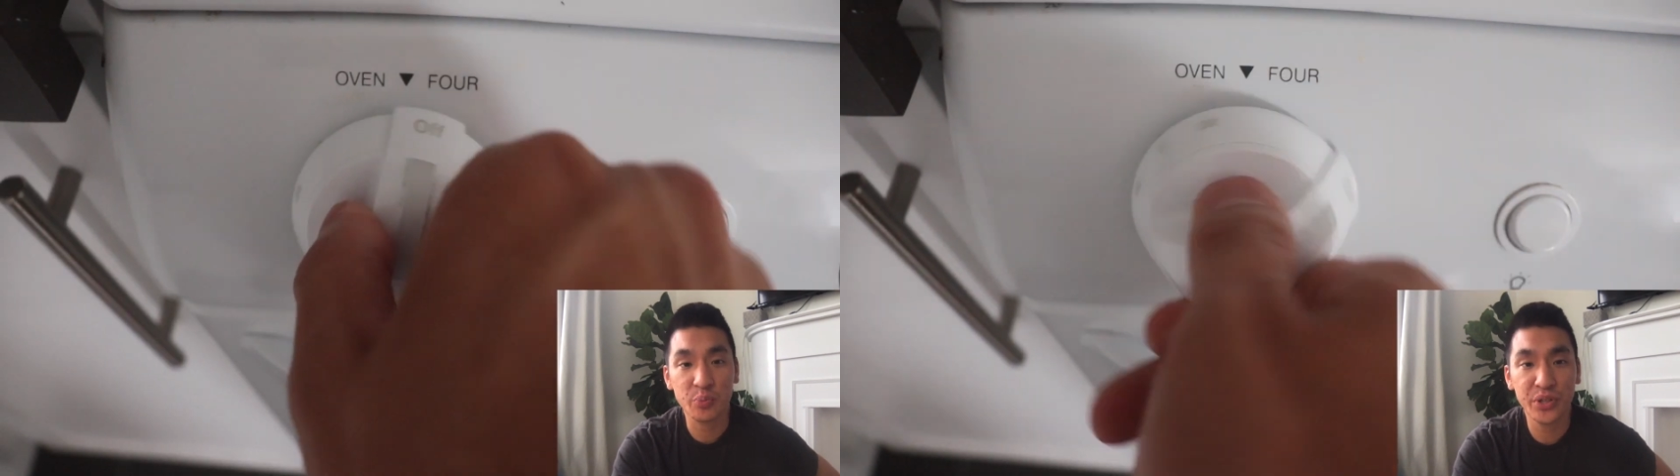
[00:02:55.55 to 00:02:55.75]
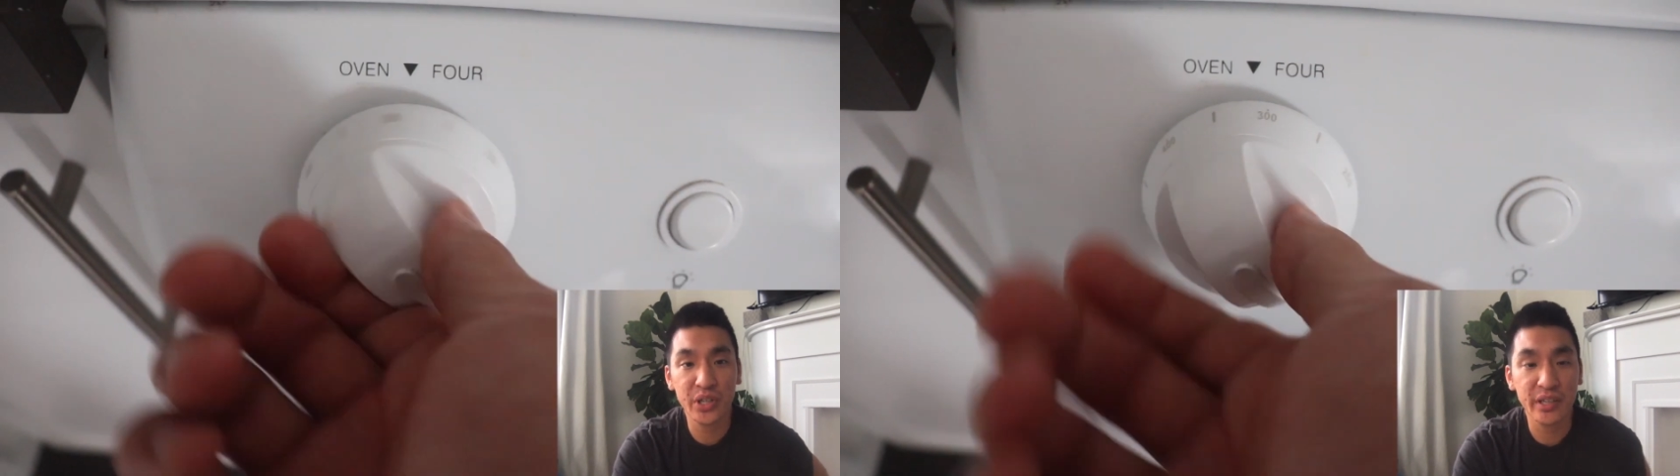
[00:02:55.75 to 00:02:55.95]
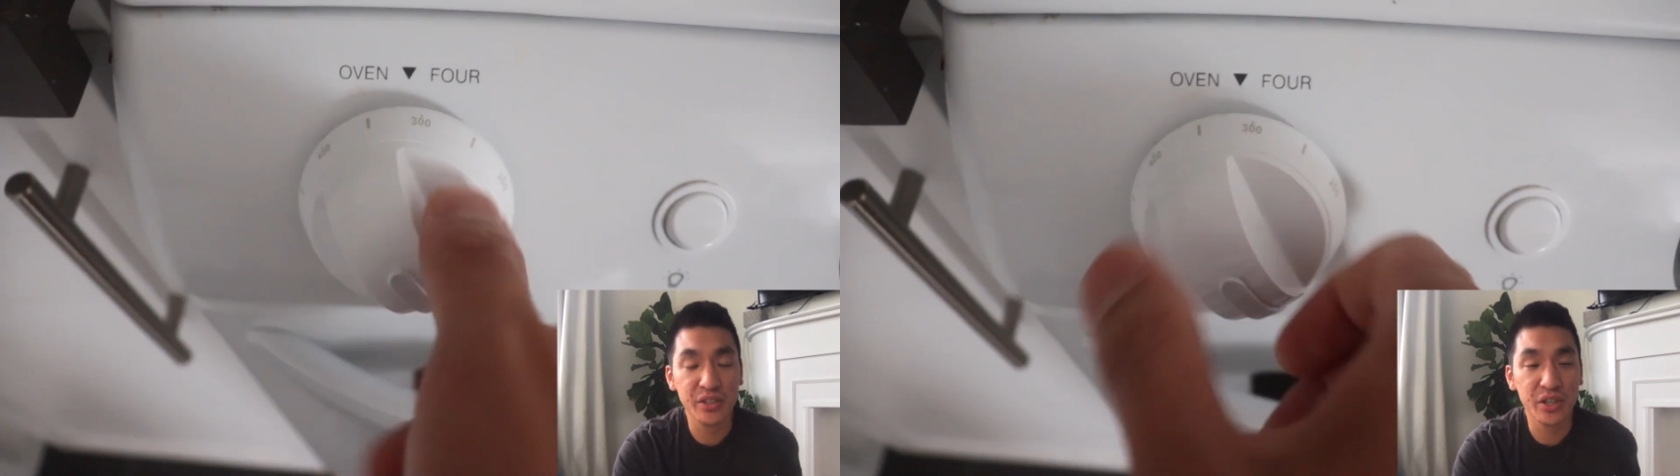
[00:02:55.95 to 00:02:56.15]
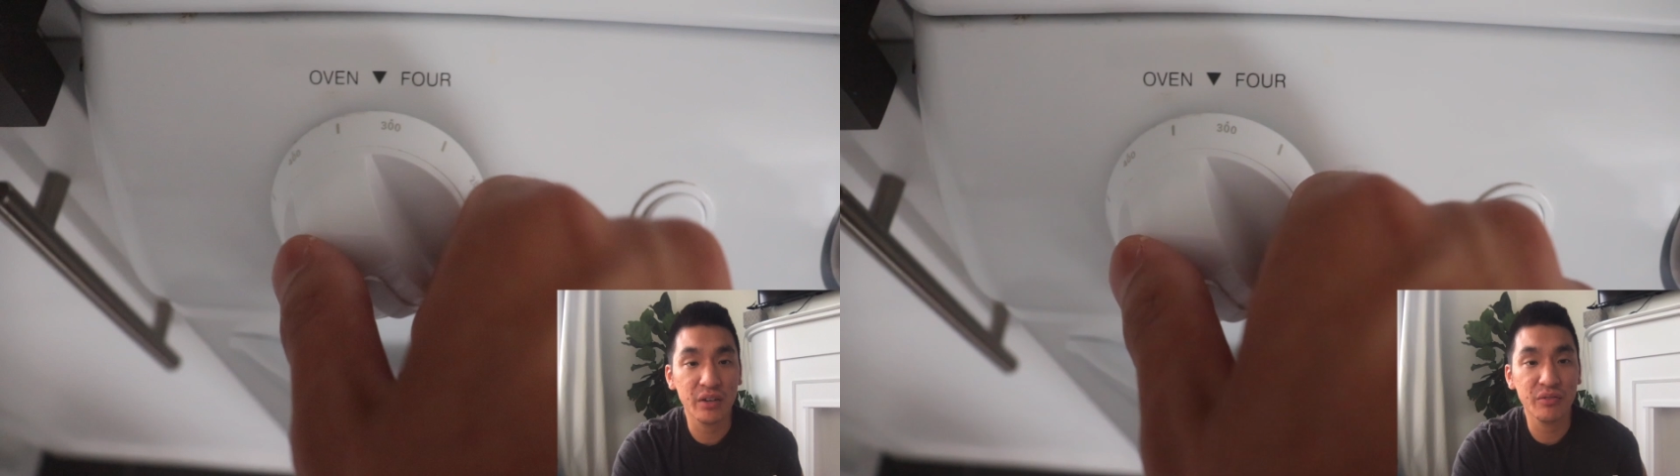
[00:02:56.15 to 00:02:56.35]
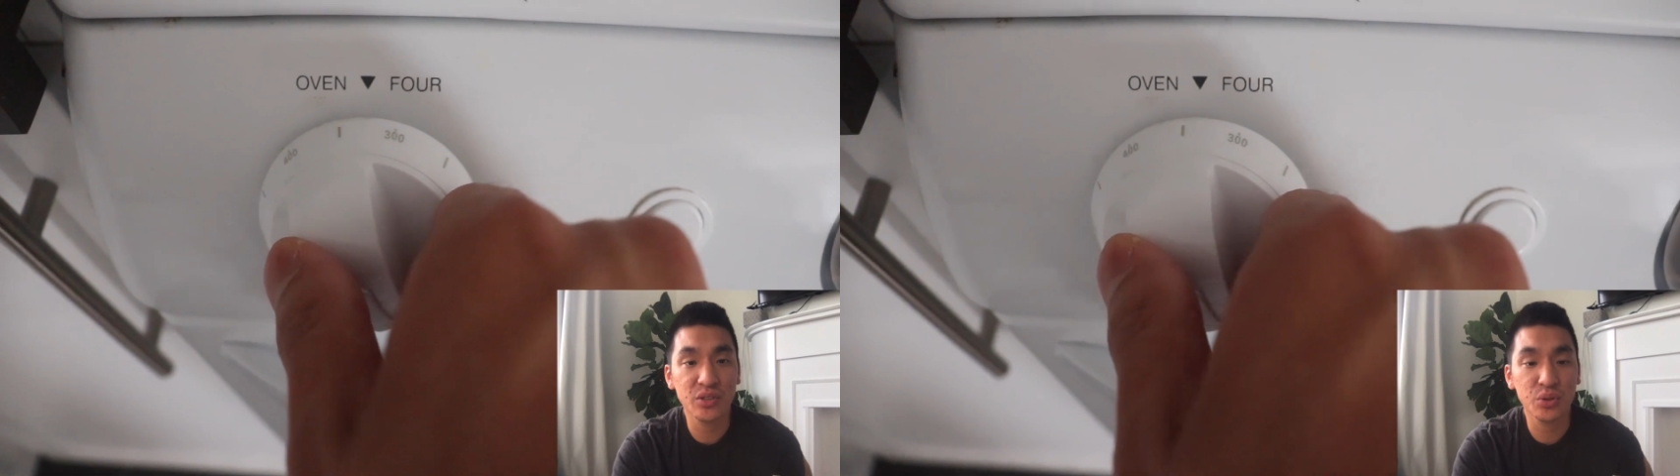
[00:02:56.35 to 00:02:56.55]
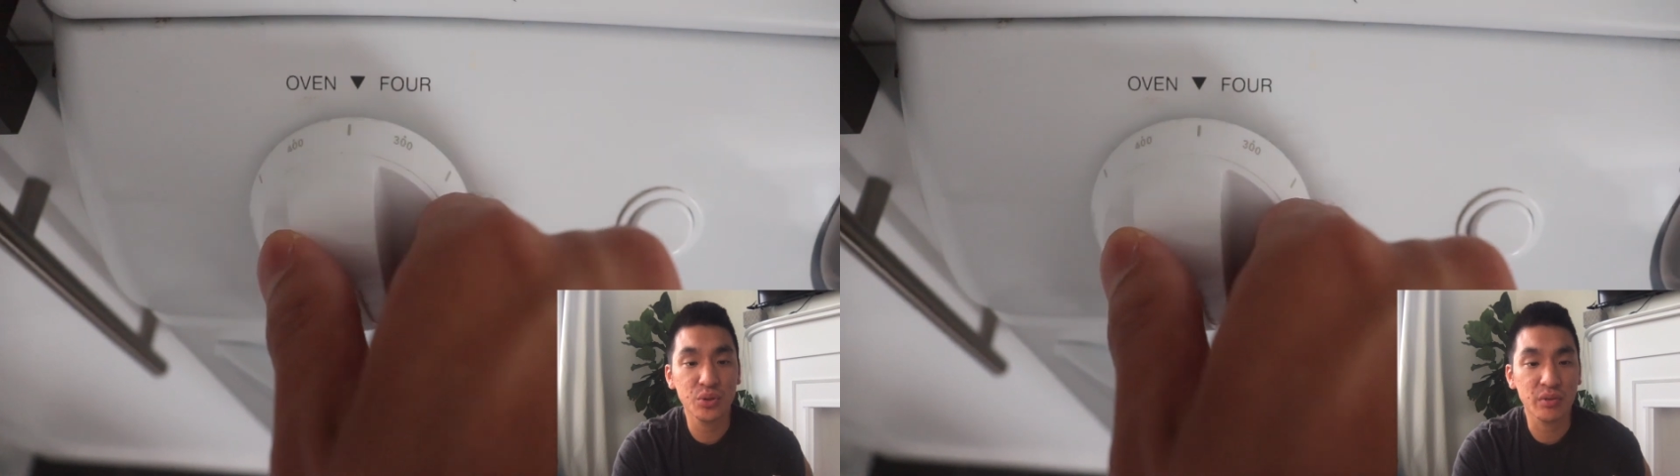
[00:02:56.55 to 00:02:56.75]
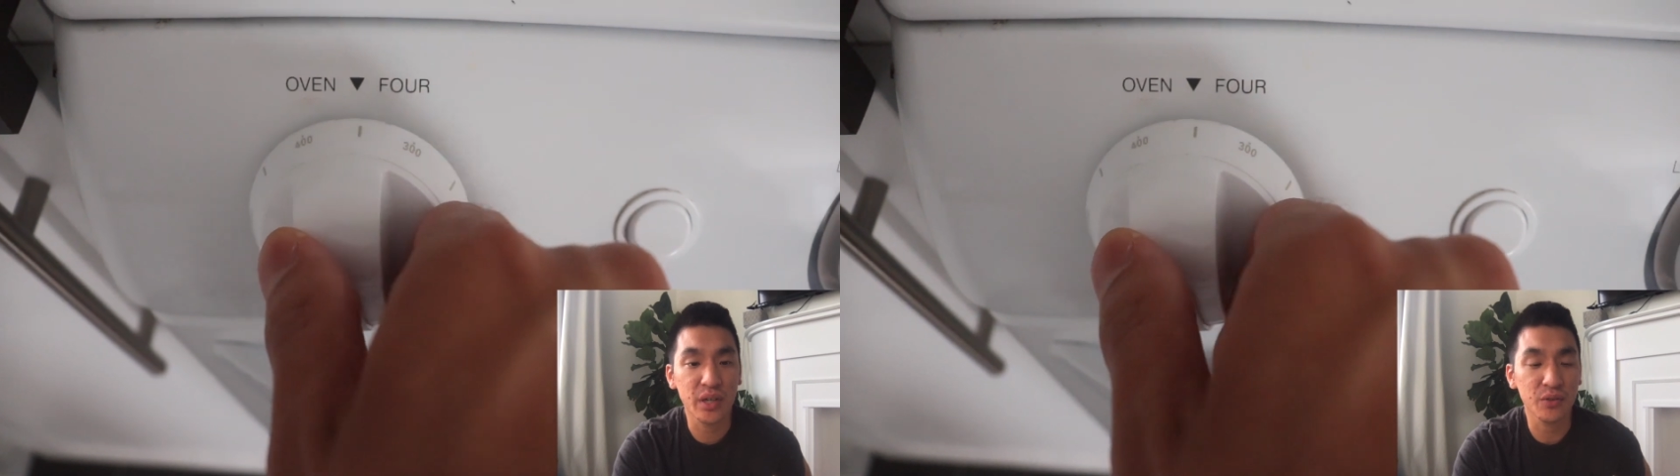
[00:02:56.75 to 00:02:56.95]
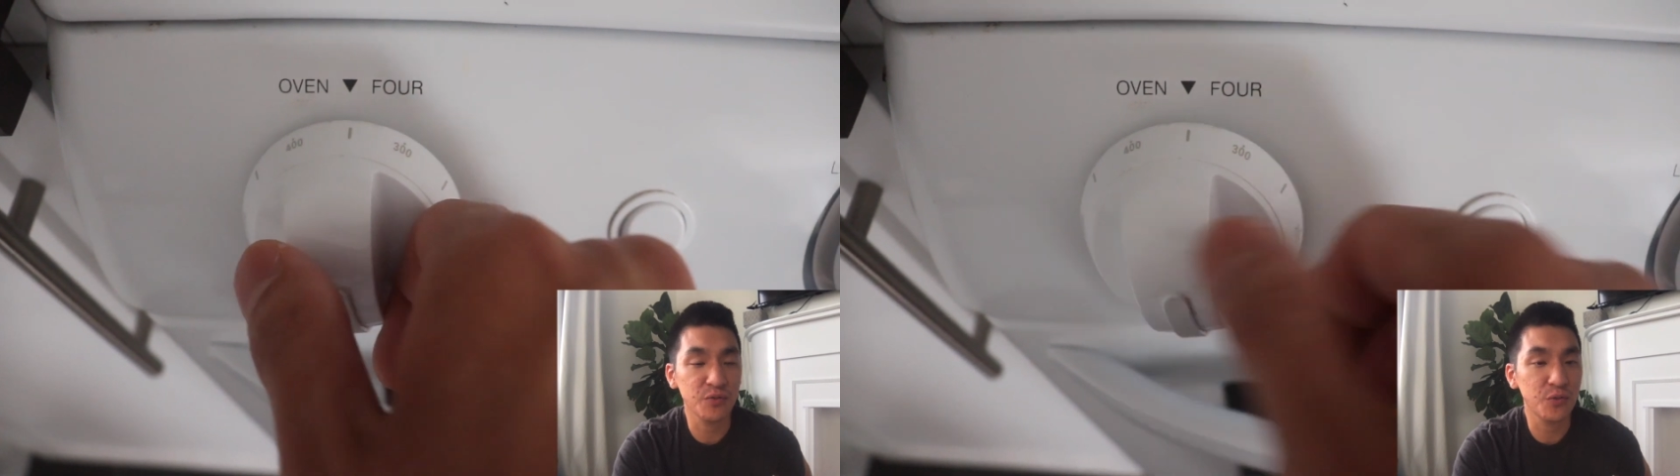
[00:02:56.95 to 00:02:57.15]
preheat your oven to
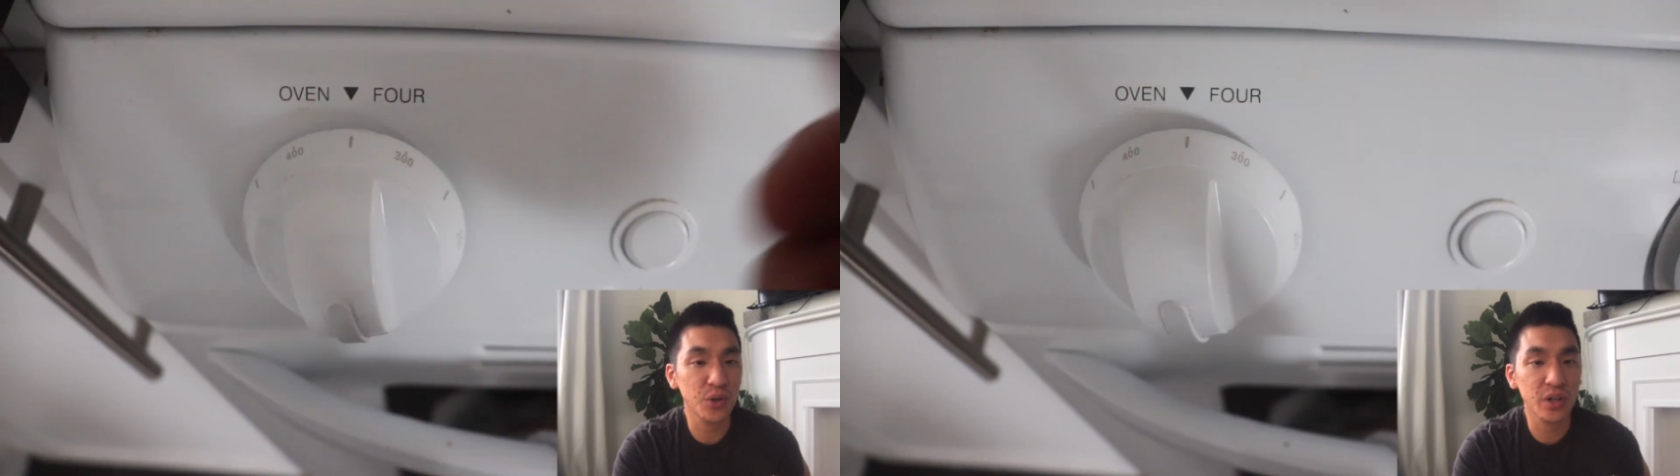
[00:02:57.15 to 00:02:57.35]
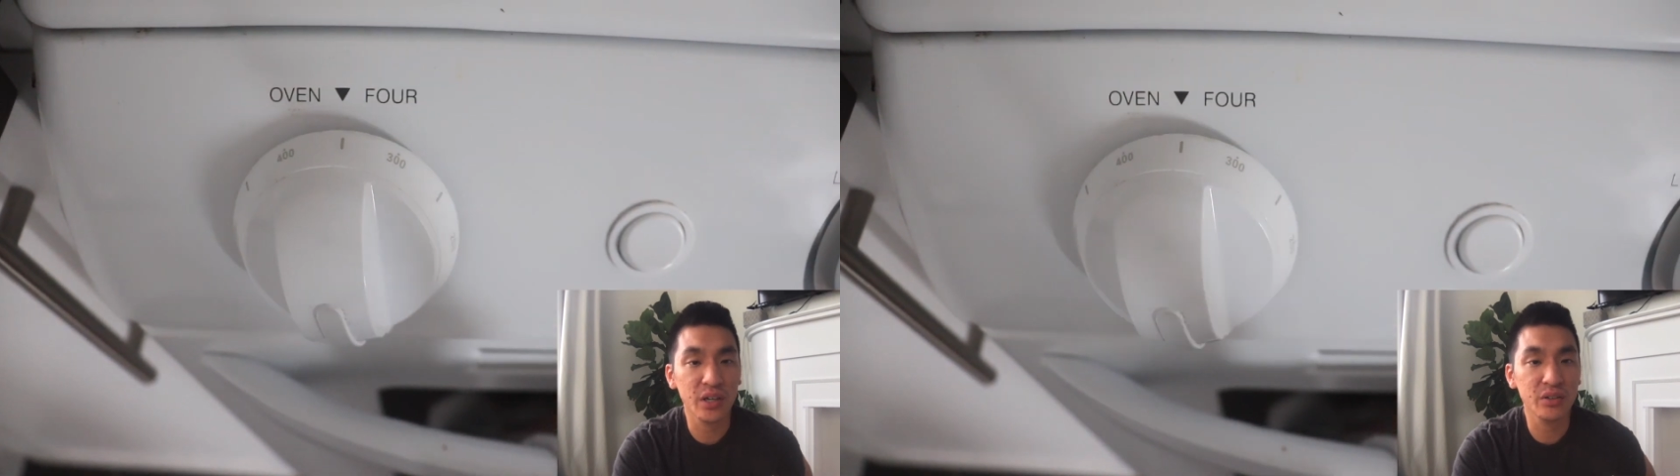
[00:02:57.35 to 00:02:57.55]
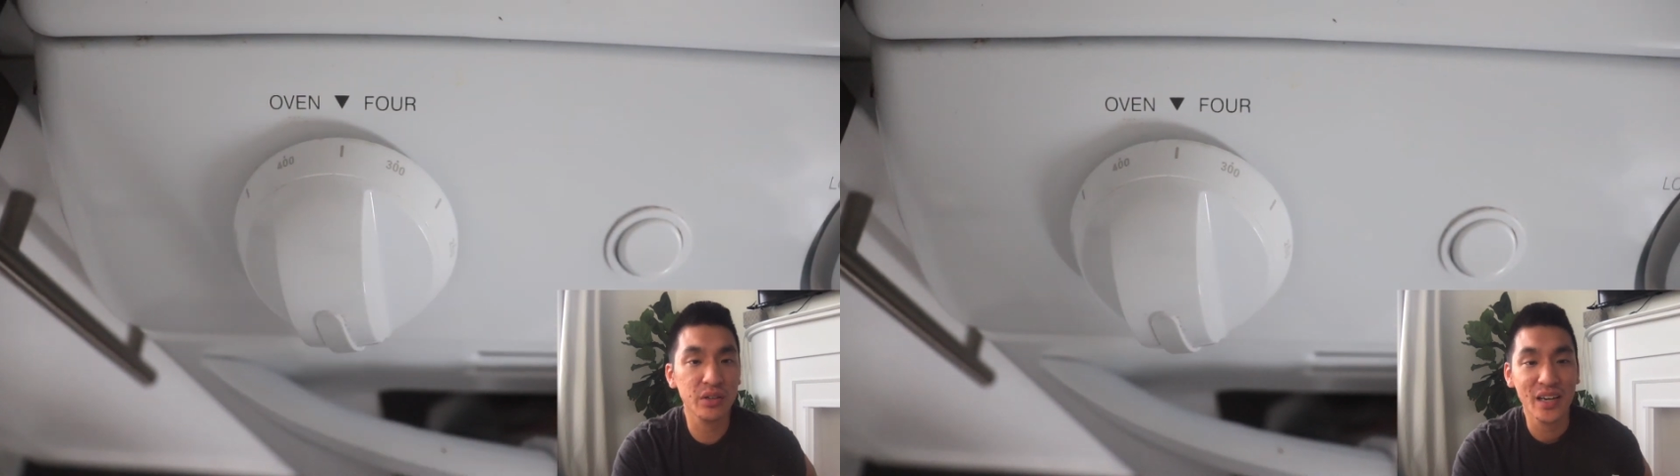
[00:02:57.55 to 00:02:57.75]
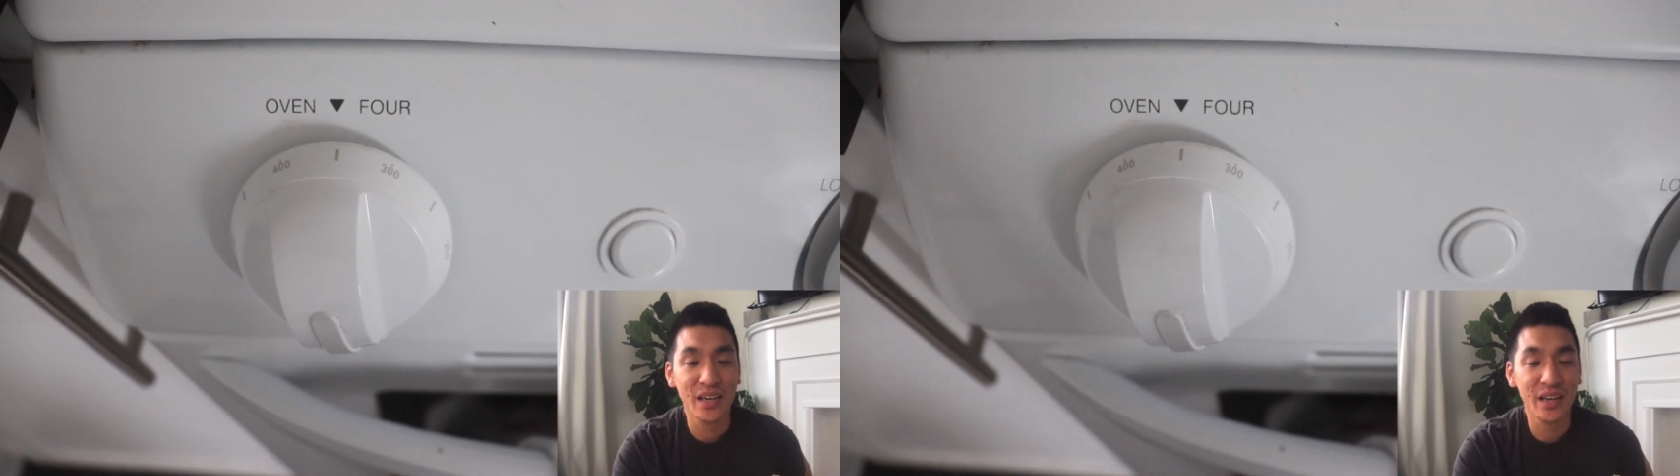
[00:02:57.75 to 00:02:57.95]
around 400